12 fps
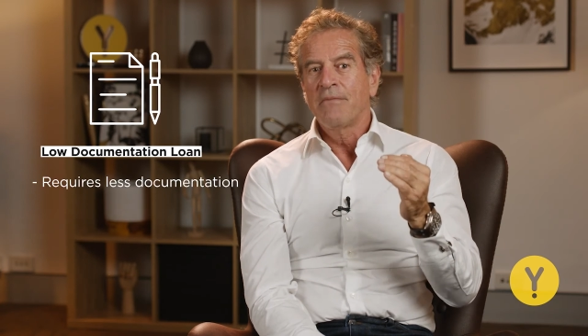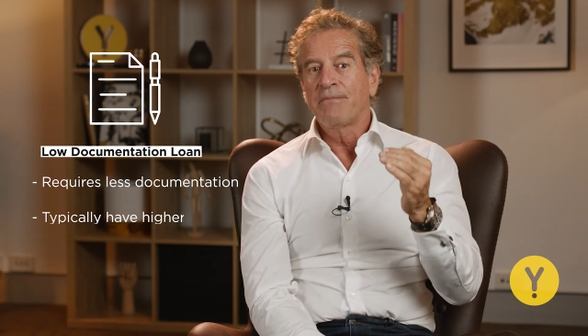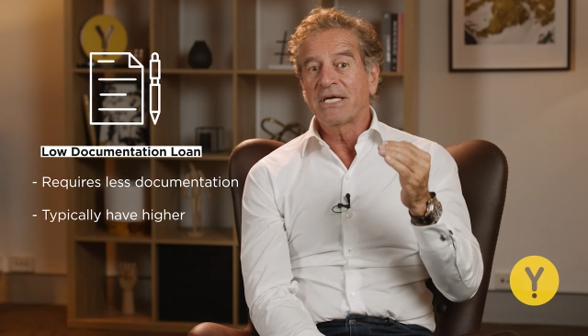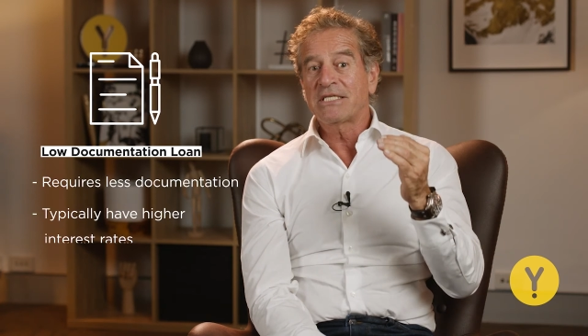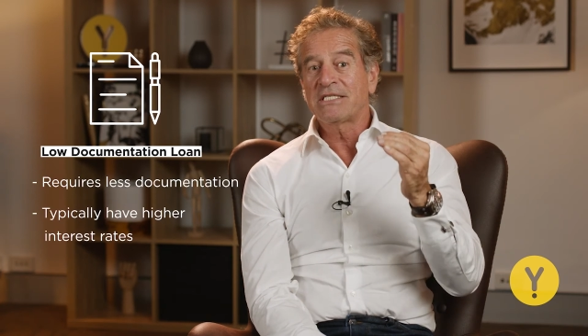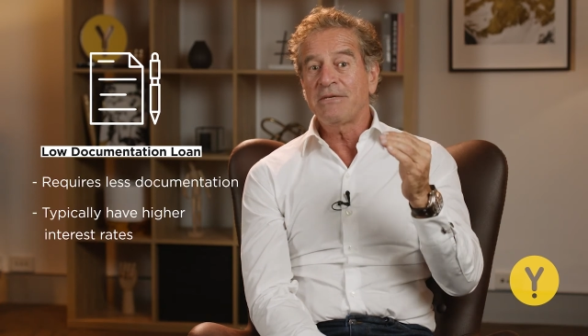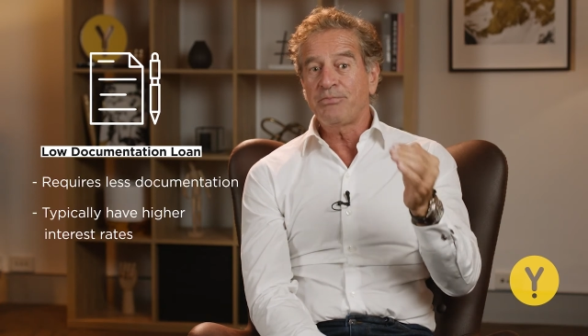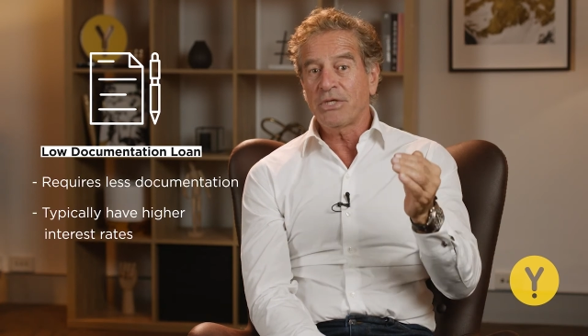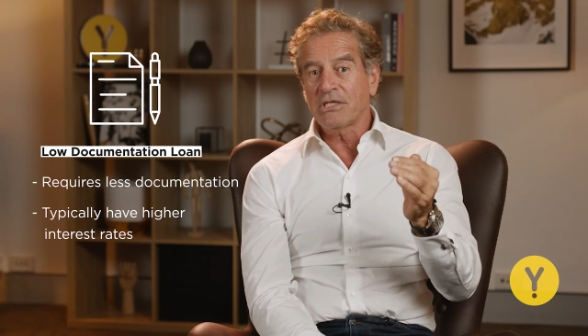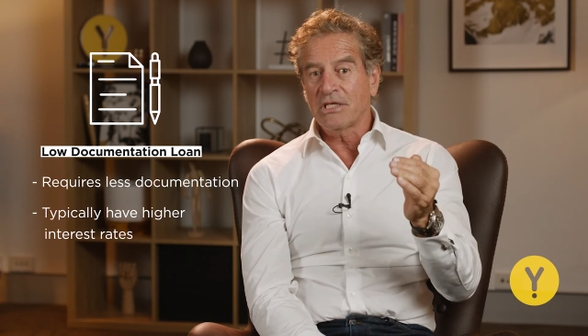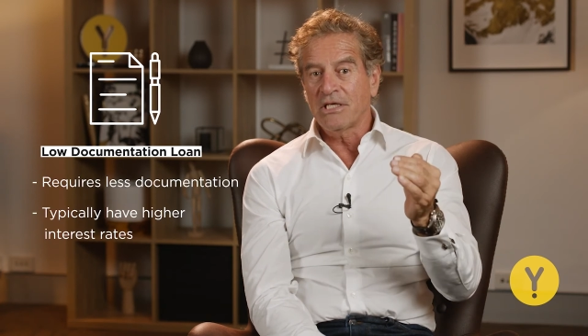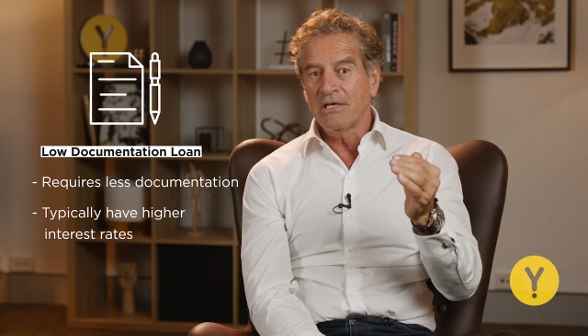but
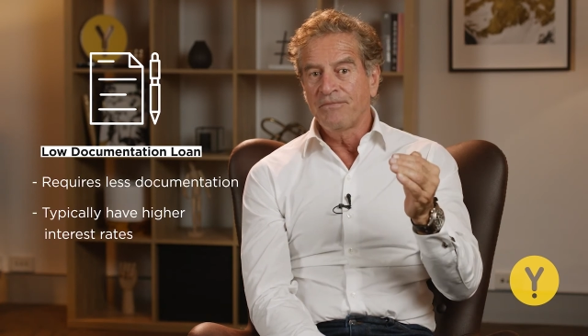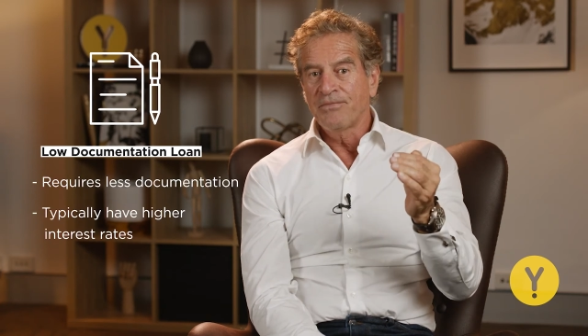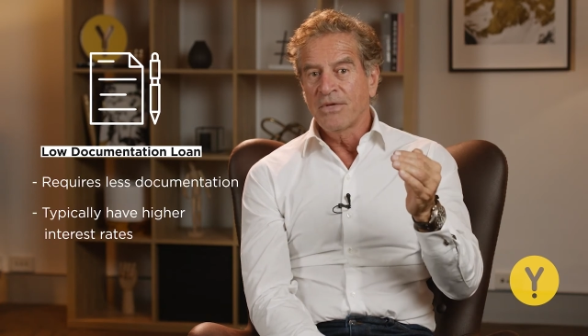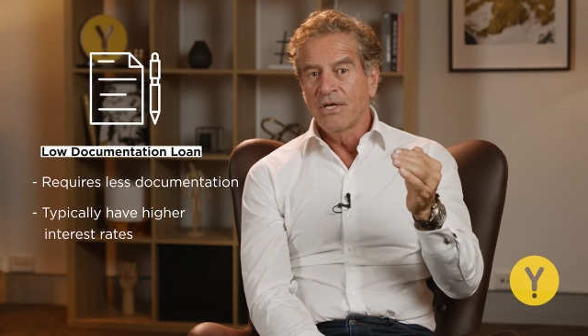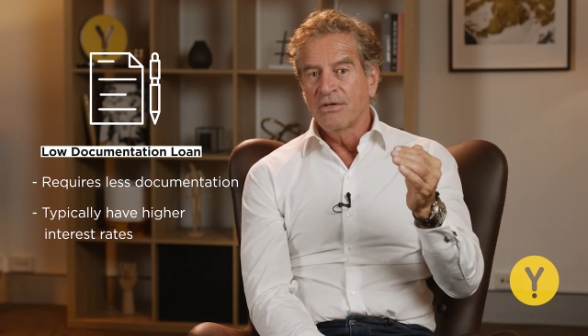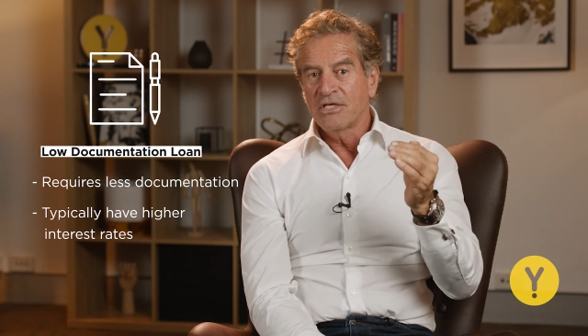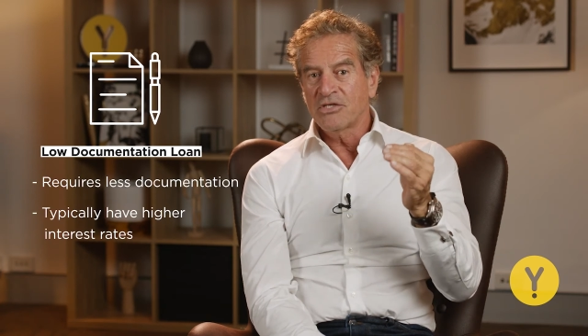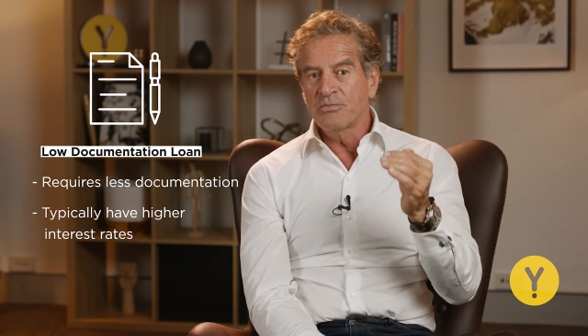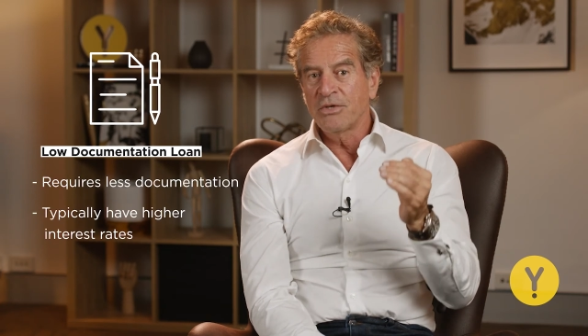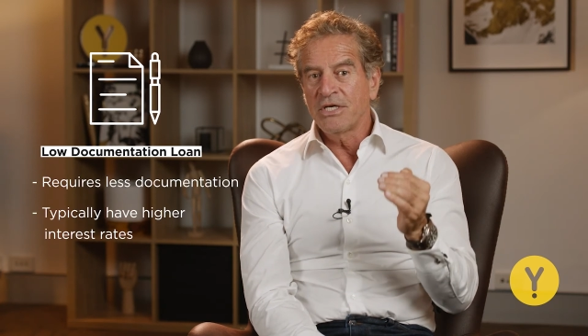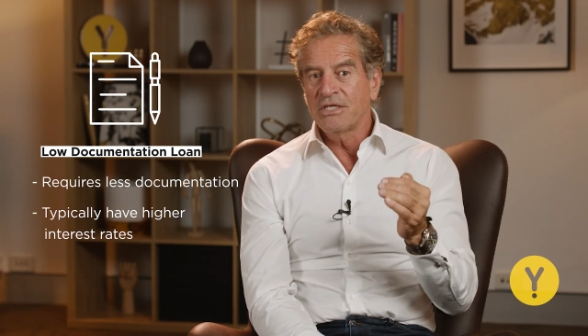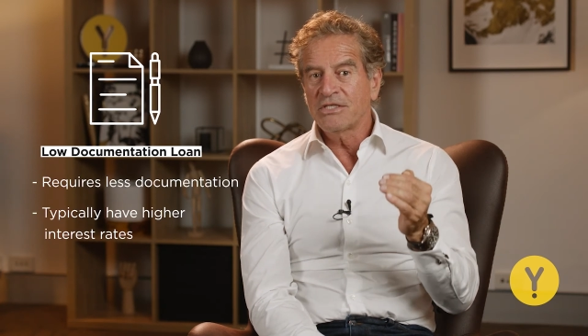typically this
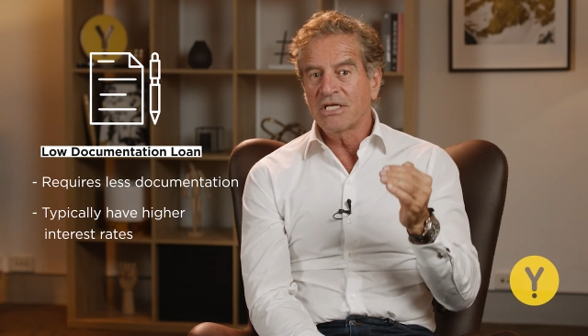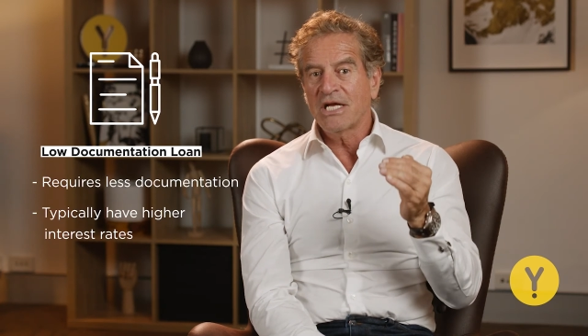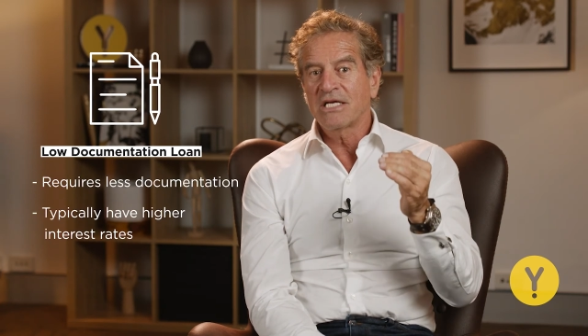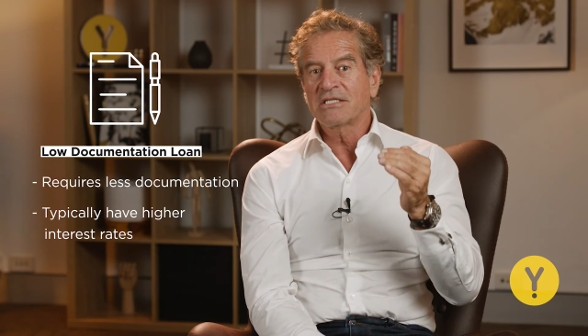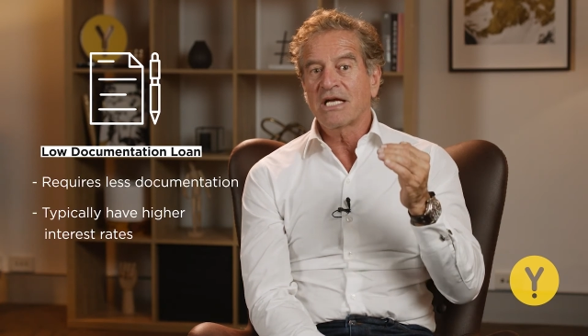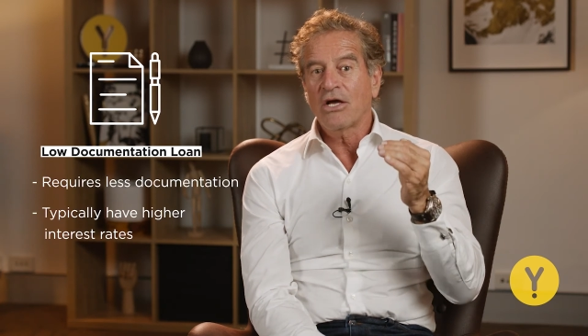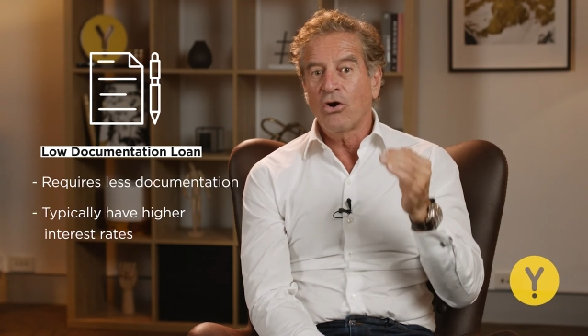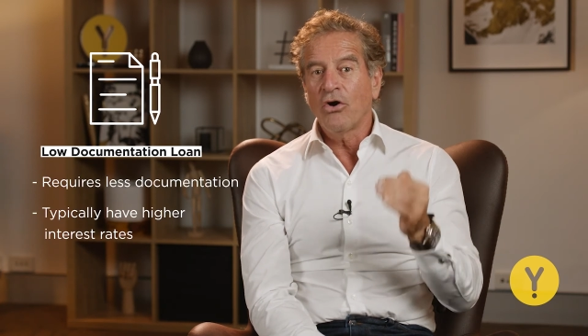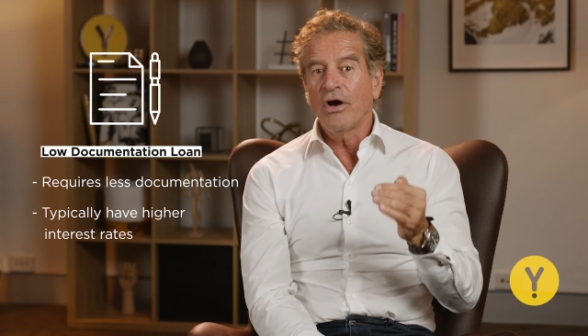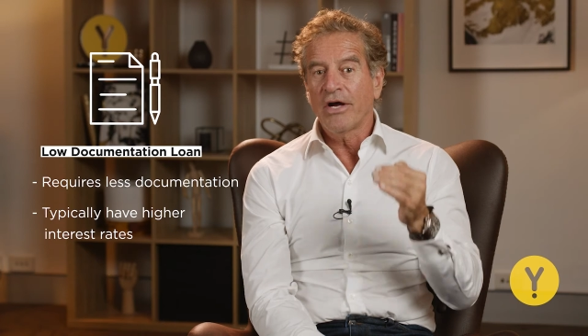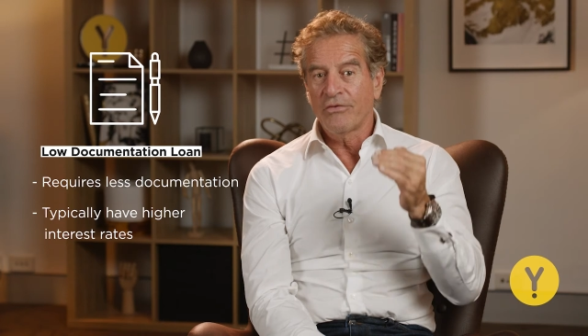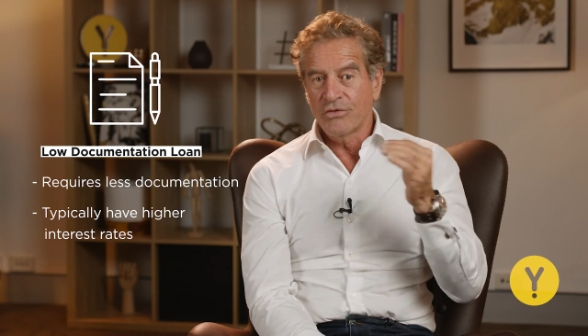means it has a
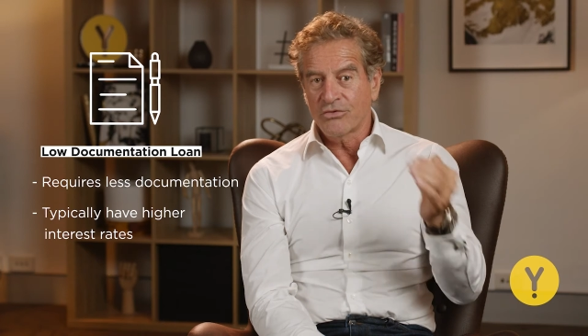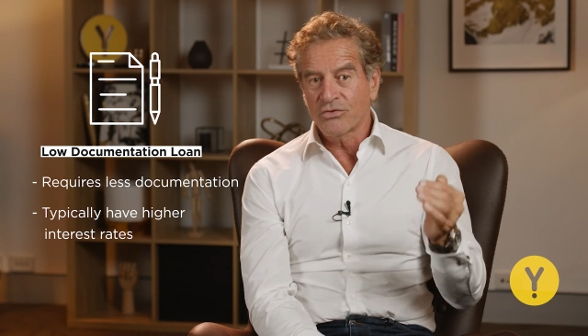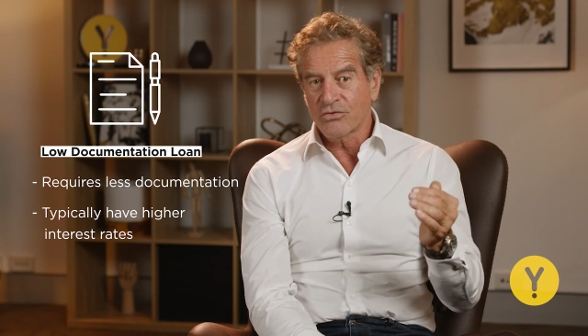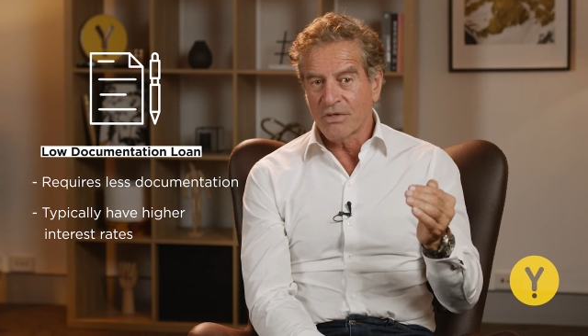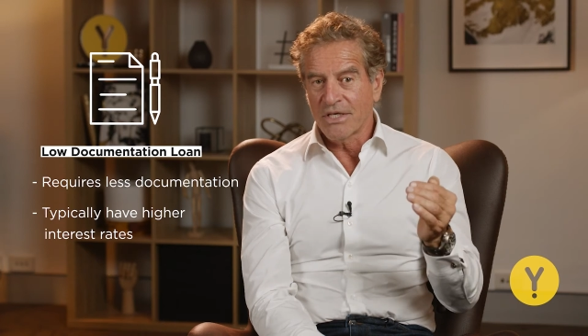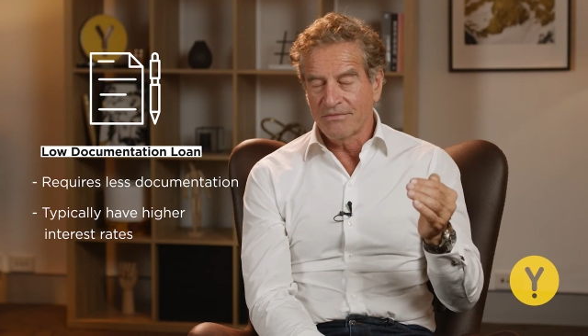higher interest rate.